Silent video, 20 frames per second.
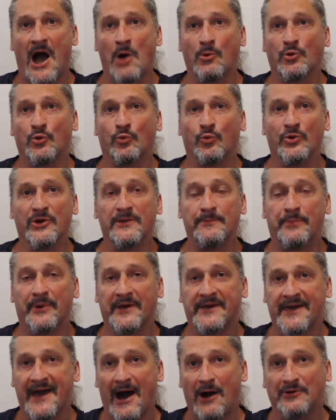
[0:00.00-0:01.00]
I would read
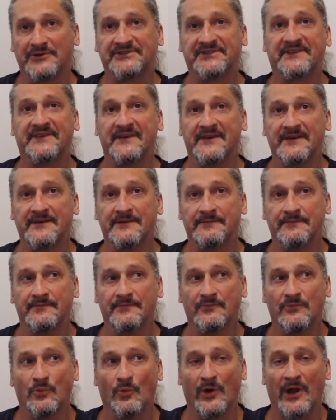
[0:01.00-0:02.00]
Bukowski
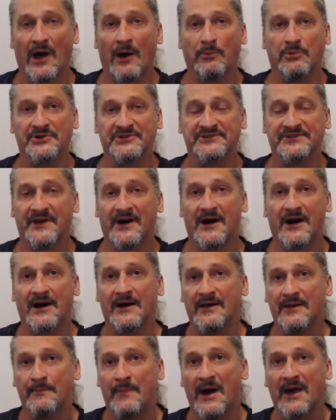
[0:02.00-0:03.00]
when I was
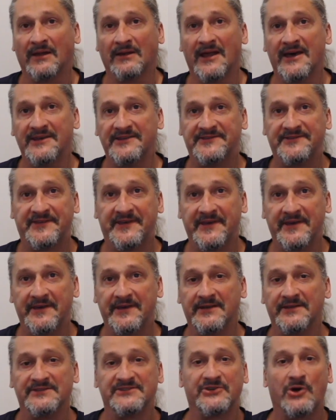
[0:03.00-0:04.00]
uh, in my late
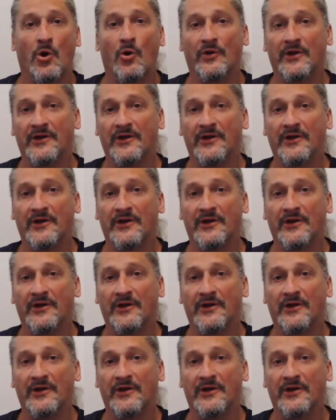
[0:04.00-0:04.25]
teens